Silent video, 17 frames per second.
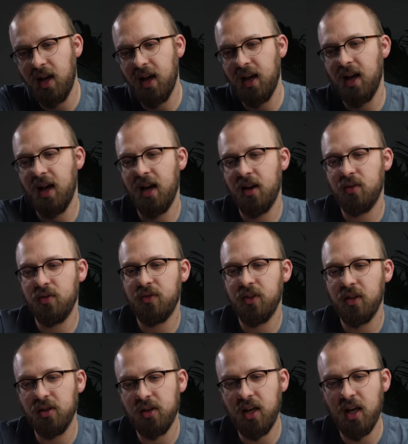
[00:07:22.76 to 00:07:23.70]
I don't
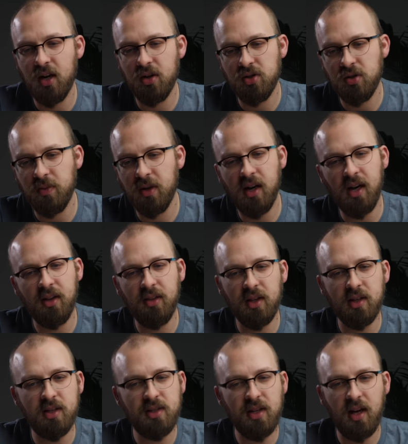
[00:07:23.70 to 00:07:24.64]
feel the energy behind
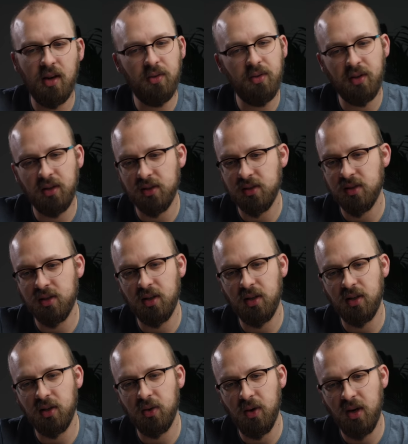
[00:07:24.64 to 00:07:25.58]
this. I don't think this is going
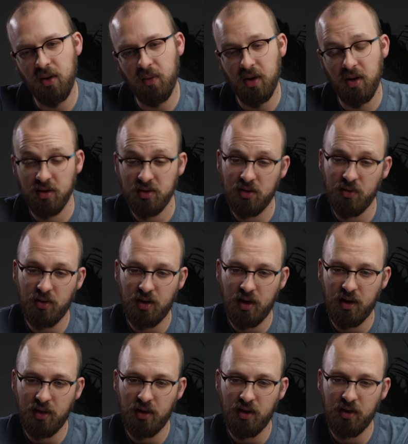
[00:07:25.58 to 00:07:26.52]
to go anywhere. So
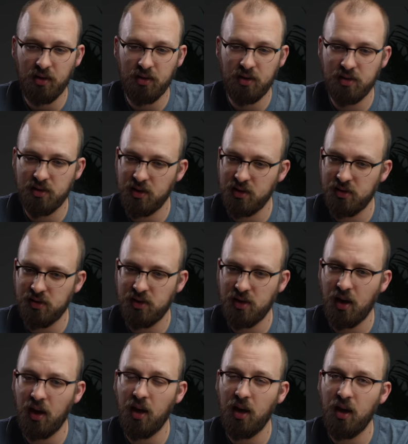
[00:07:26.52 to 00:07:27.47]
I think this is
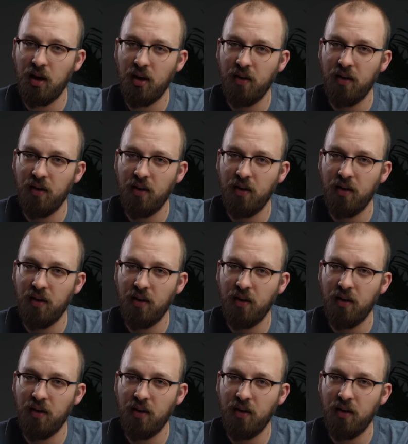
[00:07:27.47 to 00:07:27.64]
a